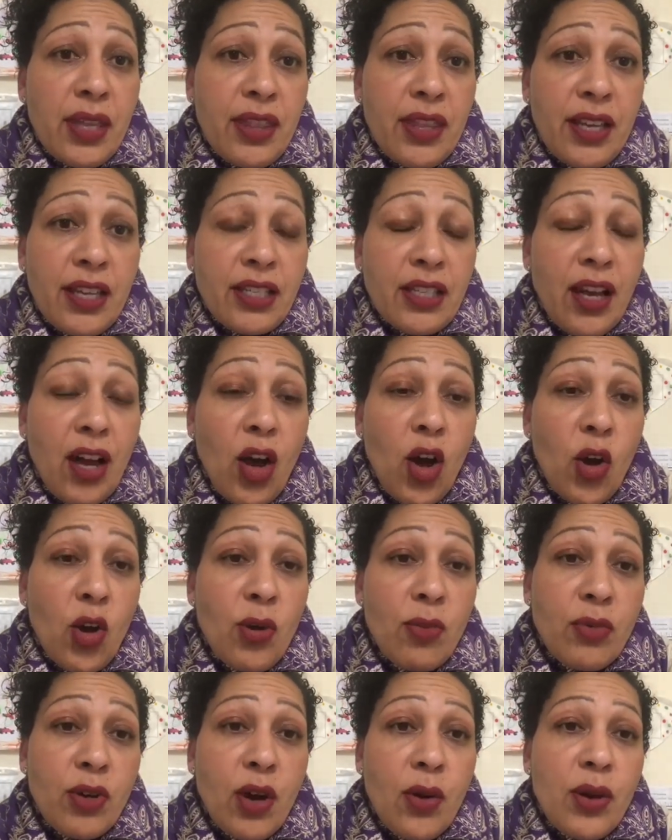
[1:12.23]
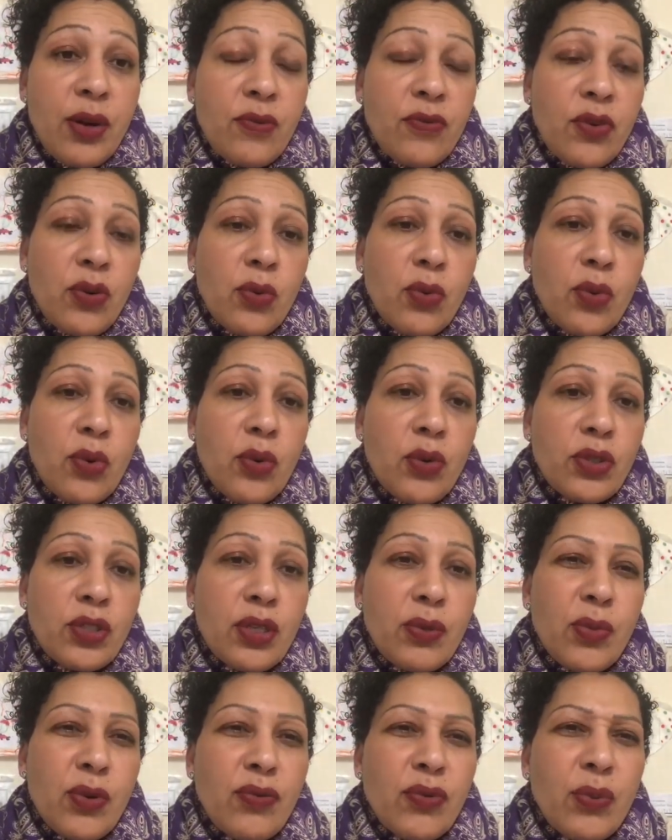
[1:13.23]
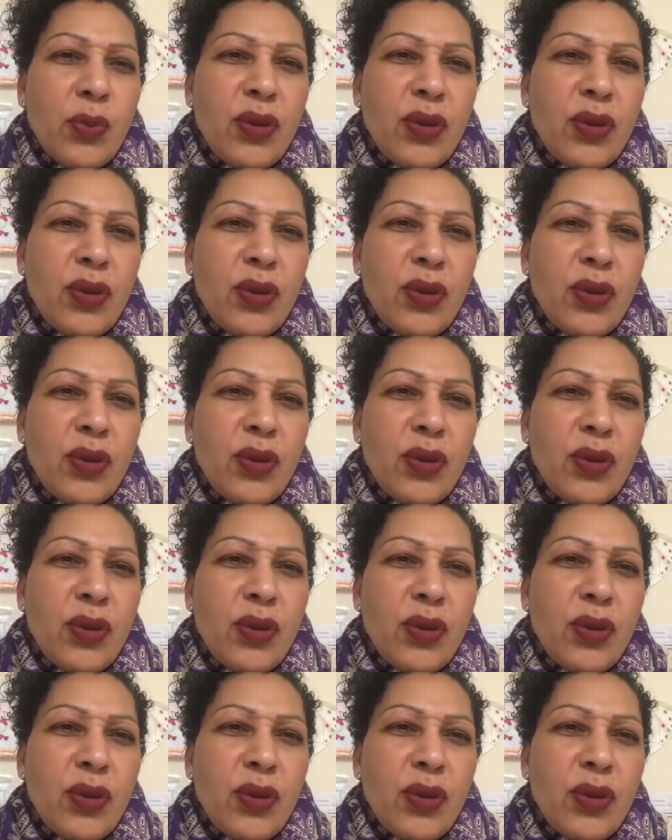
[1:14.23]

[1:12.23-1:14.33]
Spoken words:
things at home, going for walks, and